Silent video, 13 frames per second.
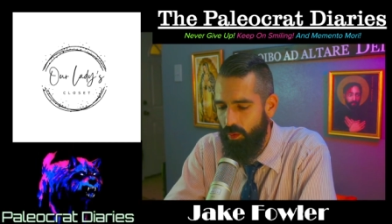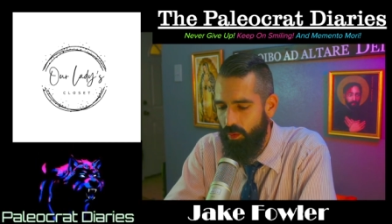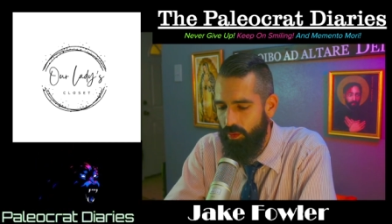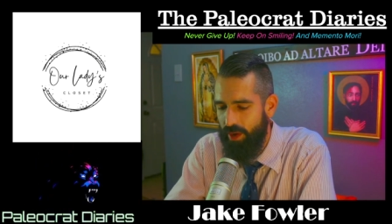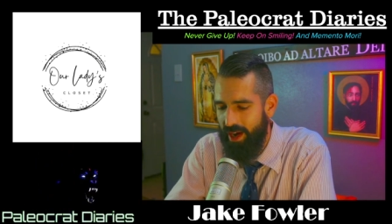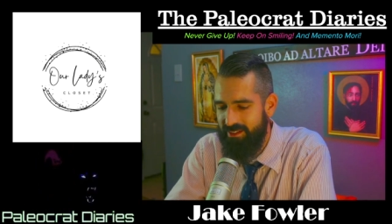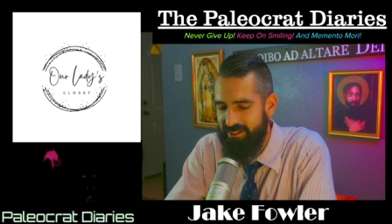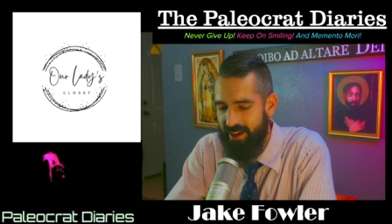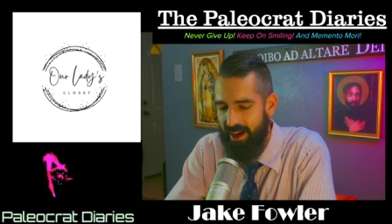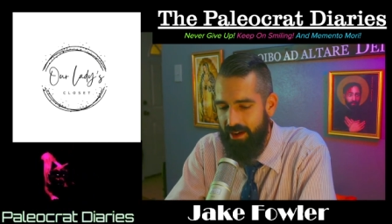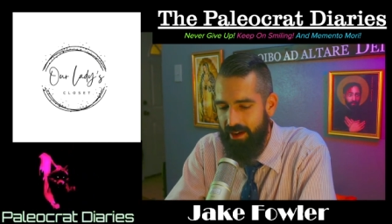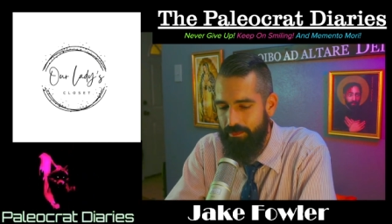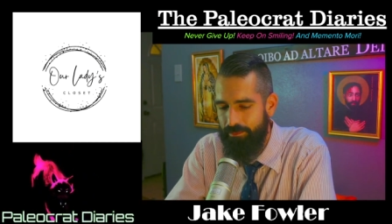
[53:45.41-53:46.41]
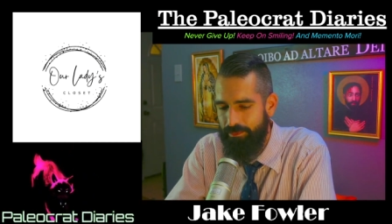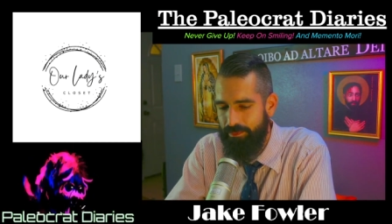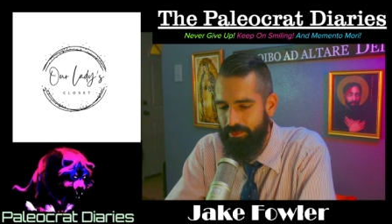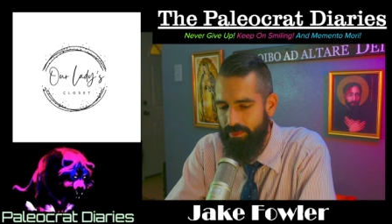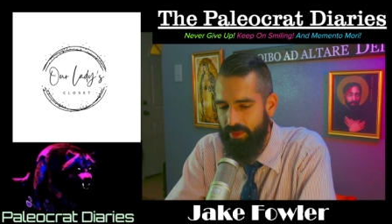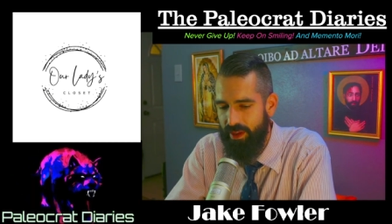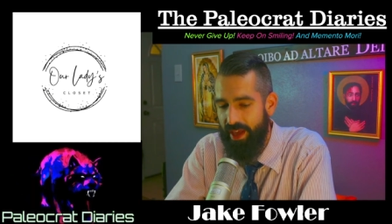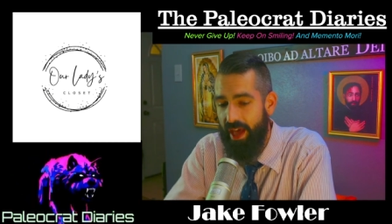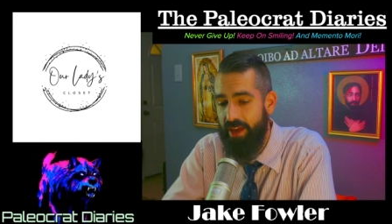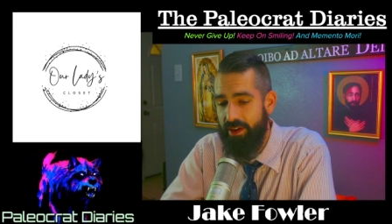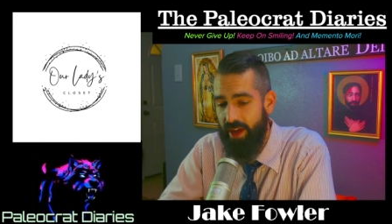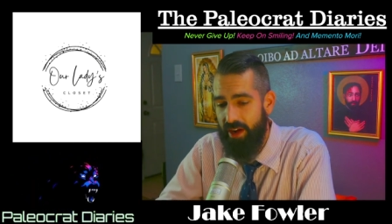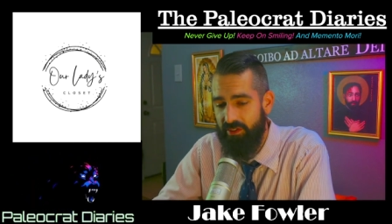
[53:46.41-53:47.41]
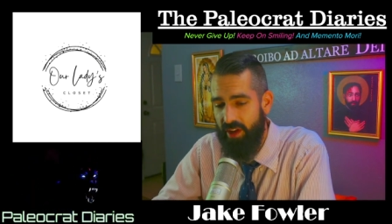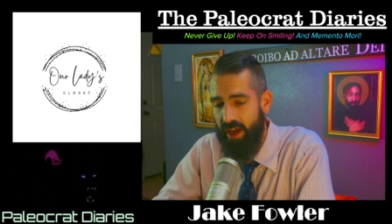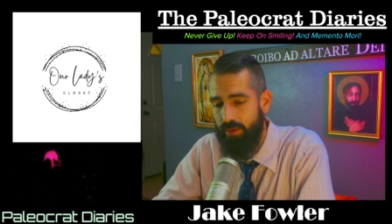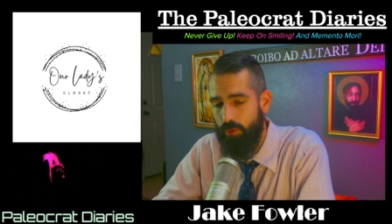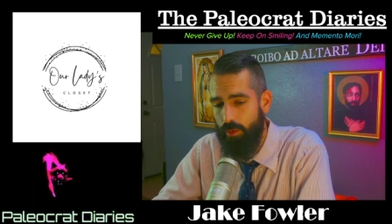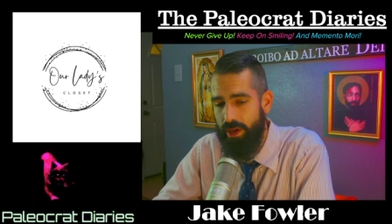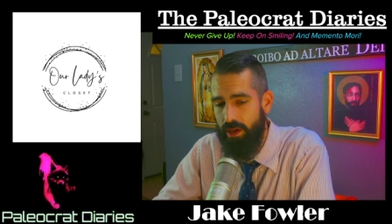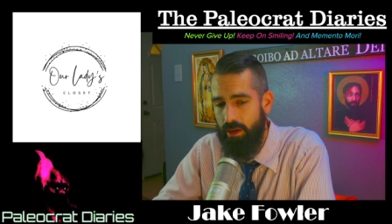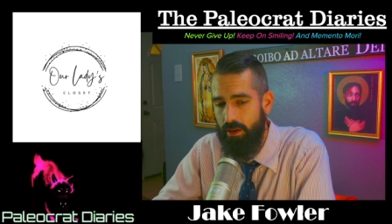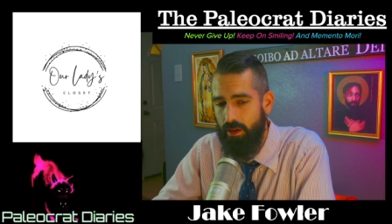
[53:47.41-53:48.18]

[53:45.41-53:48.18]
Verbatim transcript: Next time, and next time will be